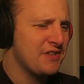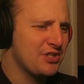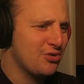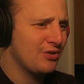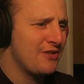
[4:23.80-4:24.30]
And
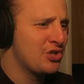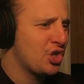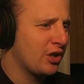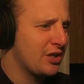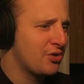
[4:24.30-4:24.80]
this is called like the
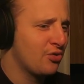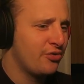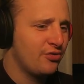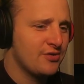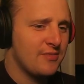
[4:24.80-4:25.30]
Jolly
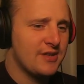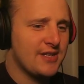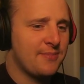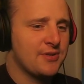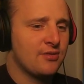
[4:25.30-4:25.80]
Corner or something,
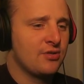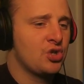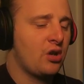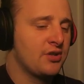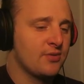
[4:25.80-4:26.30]
this episode.
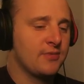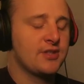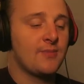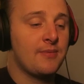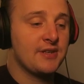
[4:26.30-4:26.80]
The Jolly
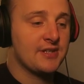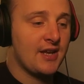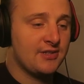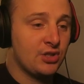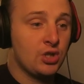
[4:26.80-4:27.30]
something, so maybe this
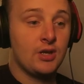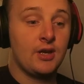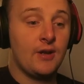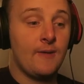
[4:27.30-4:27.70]
guy's the